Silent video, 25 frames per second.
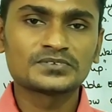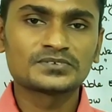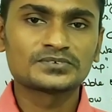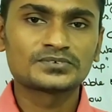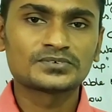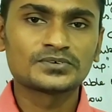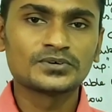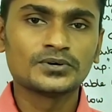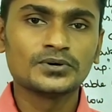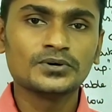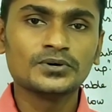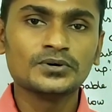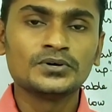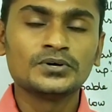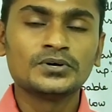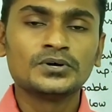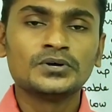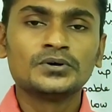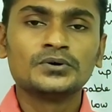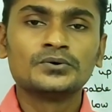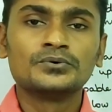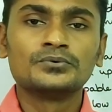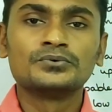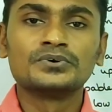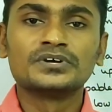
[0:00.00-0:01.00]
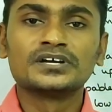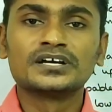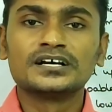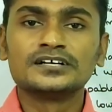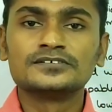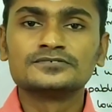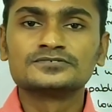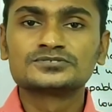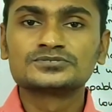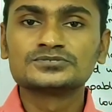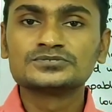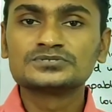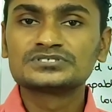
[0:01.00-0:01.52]
So we
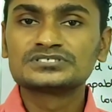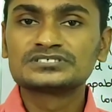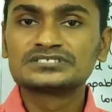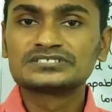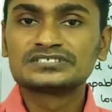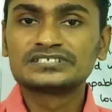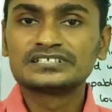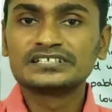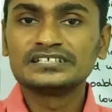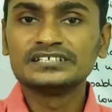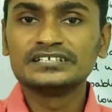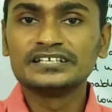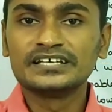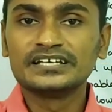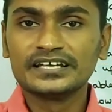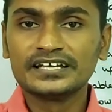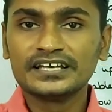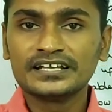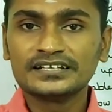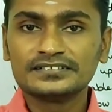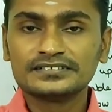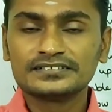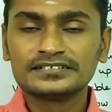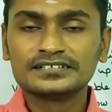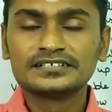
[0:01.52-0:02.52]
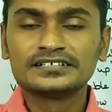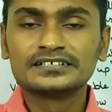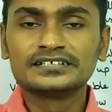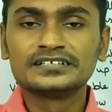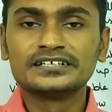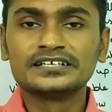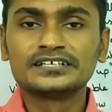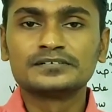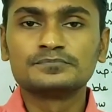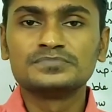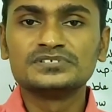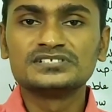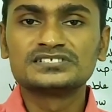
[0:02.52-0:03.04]
have to create
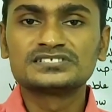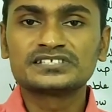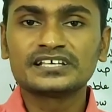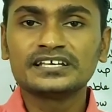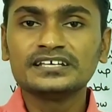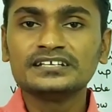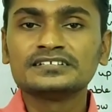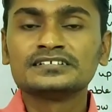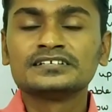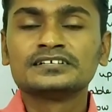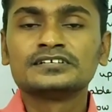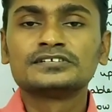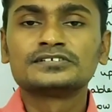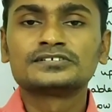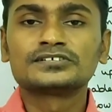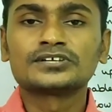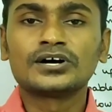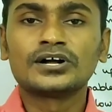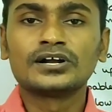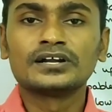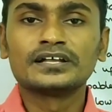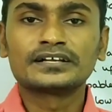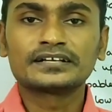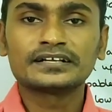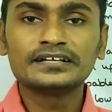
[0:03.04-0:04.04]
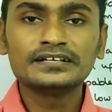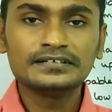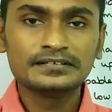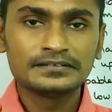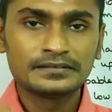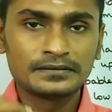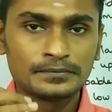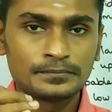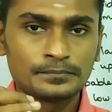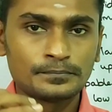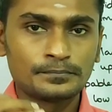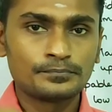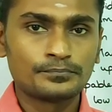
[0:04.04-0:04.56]
herbicide tolerant
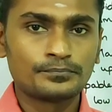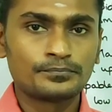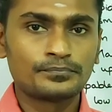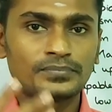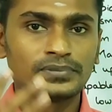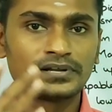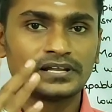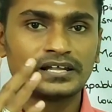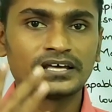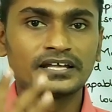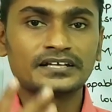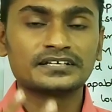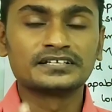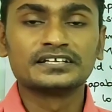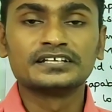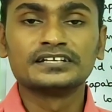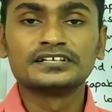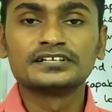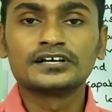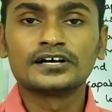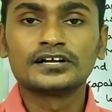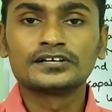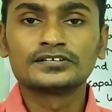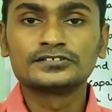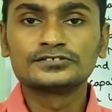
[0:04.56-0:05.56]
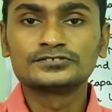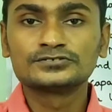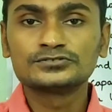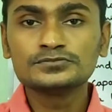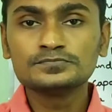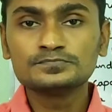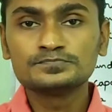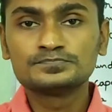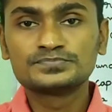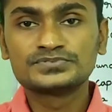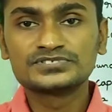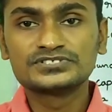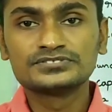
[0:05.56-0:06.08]
plant in order
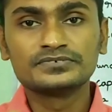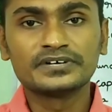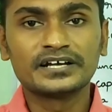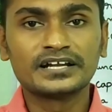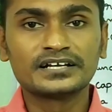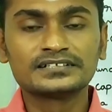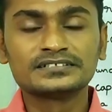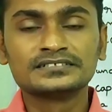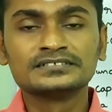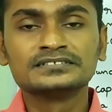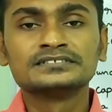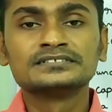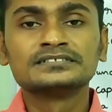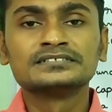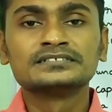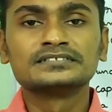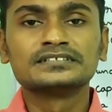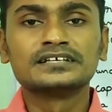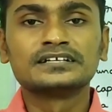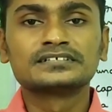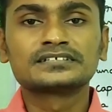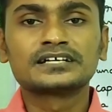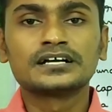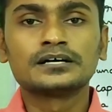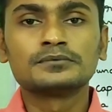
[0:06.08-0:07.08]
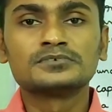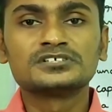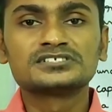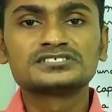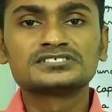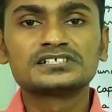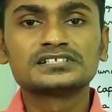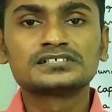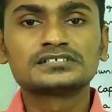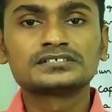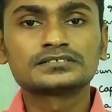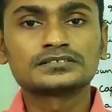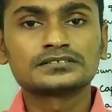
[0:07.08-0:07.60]
to prevent that
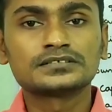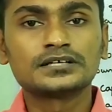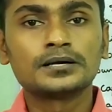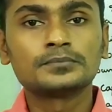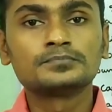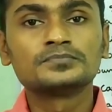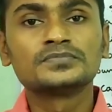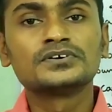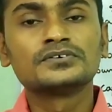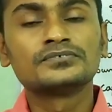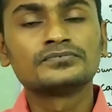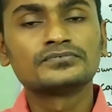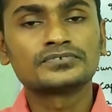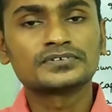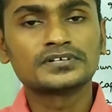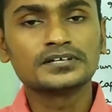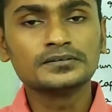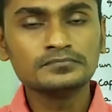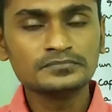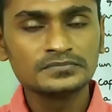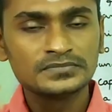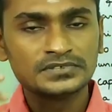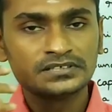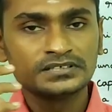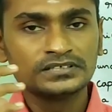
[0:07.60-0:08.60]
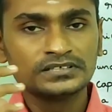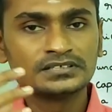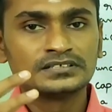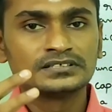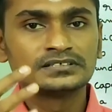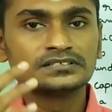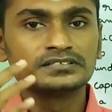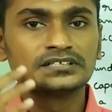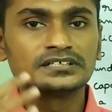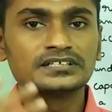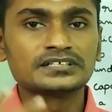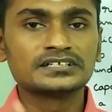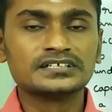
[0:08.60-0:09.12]
commercial crop from
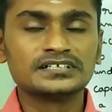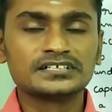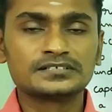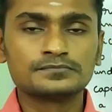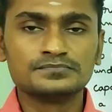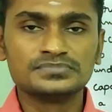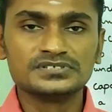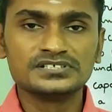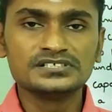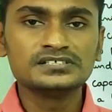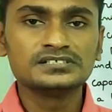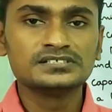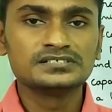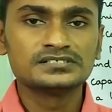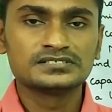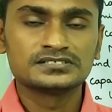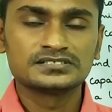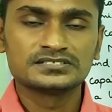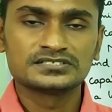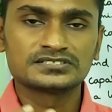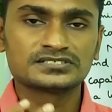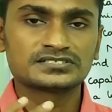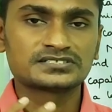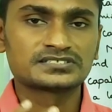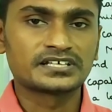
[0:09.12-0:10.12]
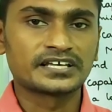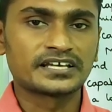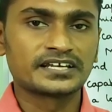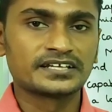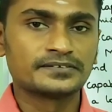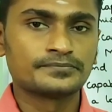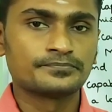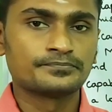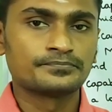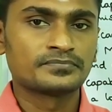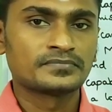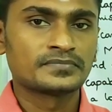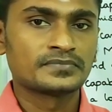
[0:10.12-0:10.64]
the
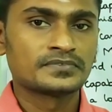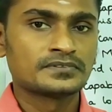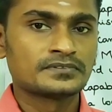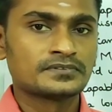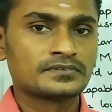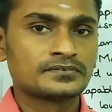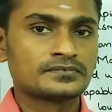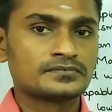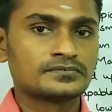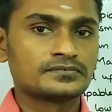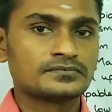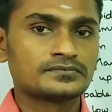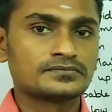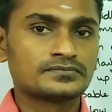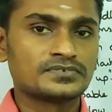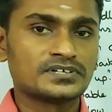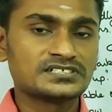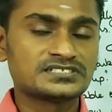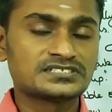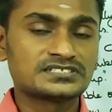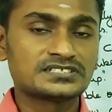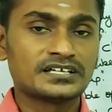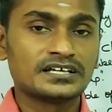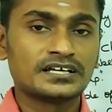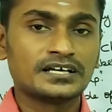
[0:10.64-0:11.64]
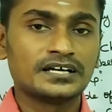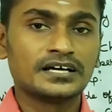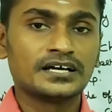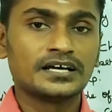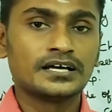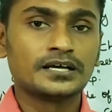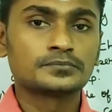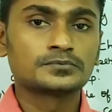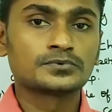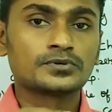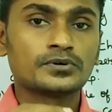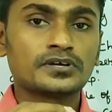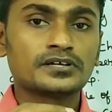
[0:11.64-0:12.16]
herbicide. First,
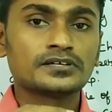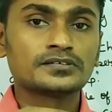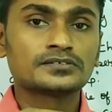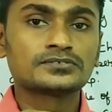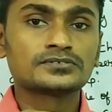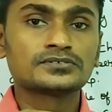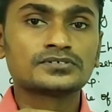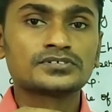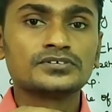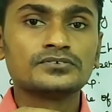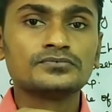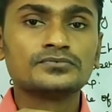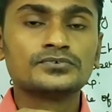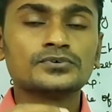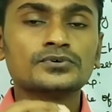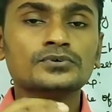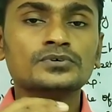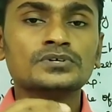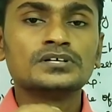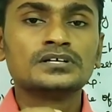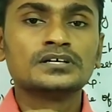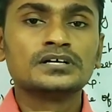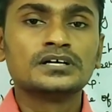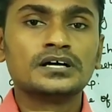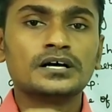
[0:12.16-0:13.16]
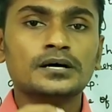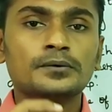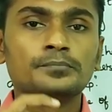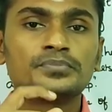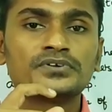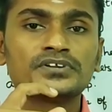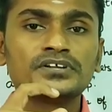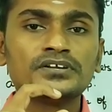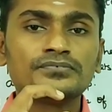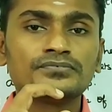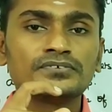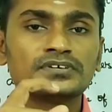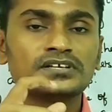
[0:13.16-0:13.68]
I am going to give you a
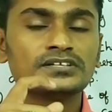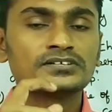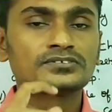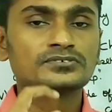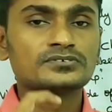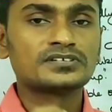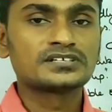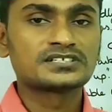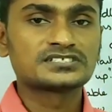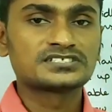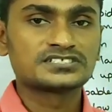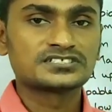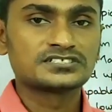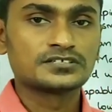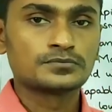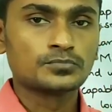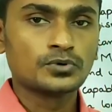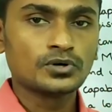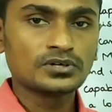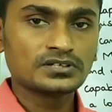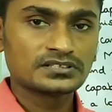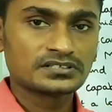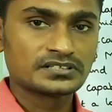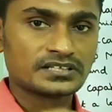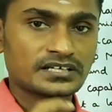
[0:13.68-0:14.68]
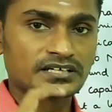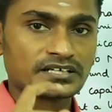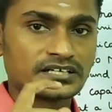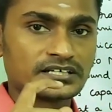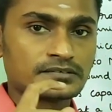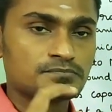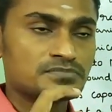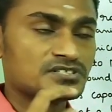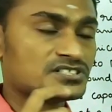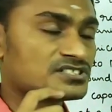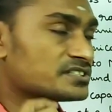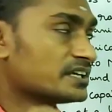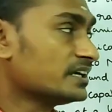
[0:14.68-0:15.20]
brief introduction about the
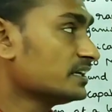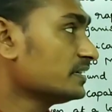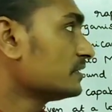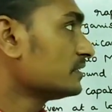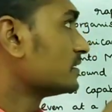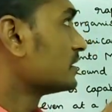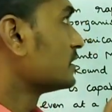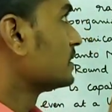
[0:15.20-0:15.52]
herbicide